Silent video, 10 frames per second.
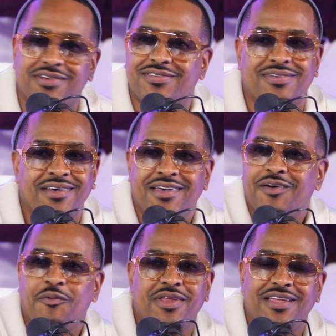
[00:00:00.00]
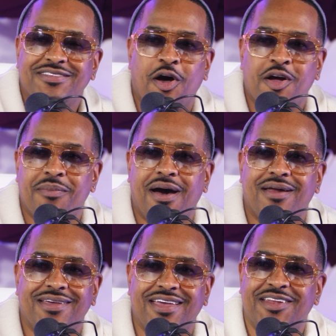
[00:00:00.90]
just we didn't talk
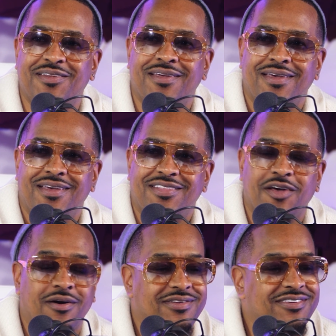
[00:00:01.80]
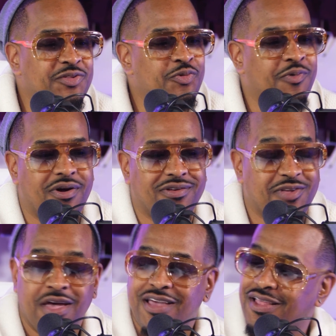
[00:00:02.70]
about it, and dog, this new world
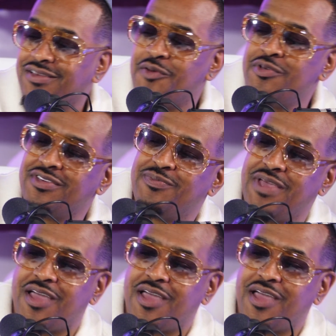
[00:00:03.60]
is. Can we just